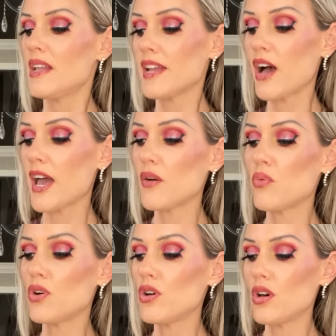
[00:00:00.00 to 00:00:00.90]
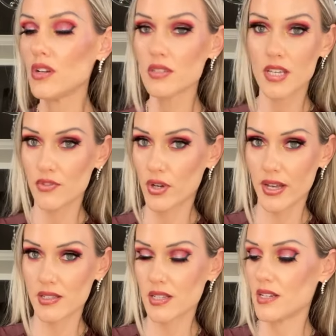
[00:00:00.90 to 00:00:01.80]
Now, I will give you
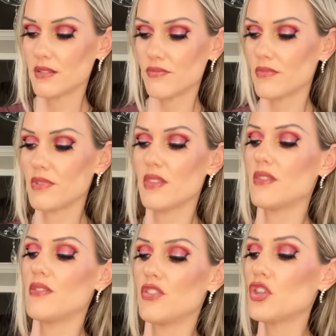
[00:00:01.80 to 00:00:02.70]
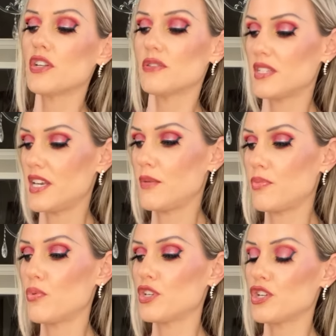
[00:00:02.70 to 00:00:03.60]
guys the little tip.
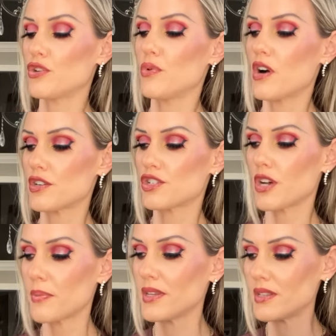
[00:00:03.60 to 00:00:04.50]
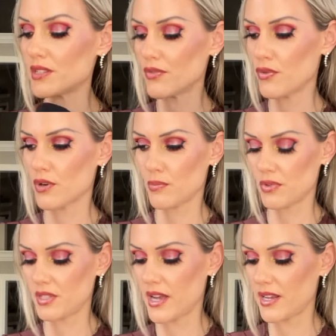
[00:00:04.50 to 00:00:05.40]
When you are shopping these
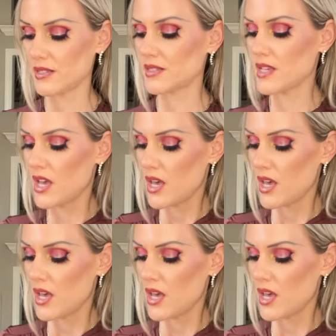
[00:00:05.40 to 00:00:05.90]
affordable sites,